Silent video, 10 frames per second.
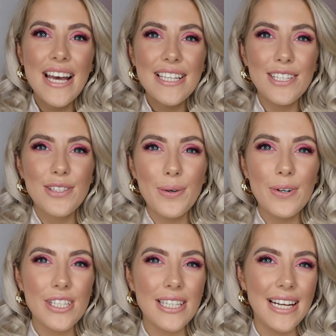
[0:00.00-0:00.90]
It's this
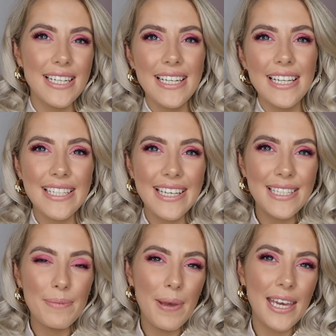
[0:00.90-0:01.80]
gorgeous like
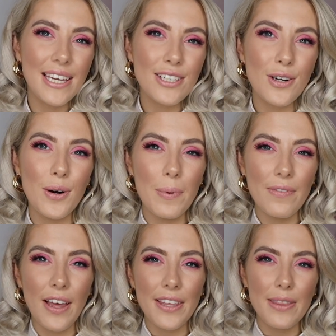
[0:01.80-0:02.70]
knitted pink top
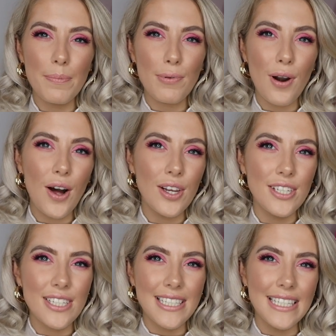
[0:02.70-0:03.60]
with like the
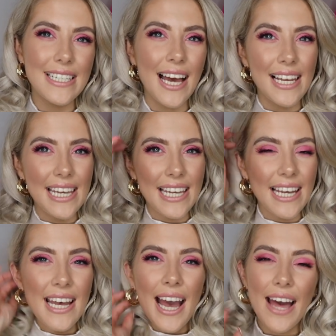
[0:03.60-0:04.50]
bralette
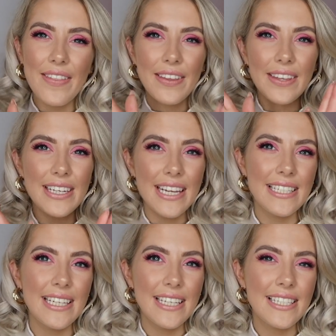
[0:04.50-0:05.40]
detailing and then the
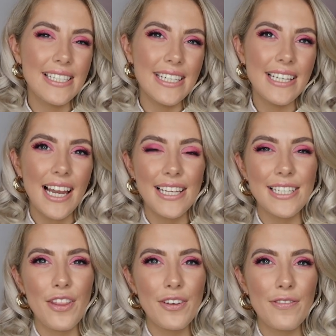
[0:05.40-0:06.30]
knitted detailing
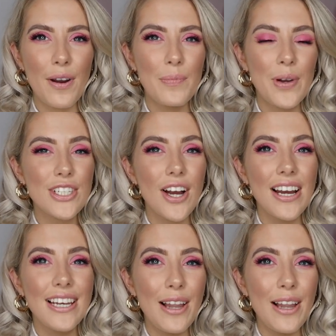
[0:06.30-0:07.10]
down the front, which I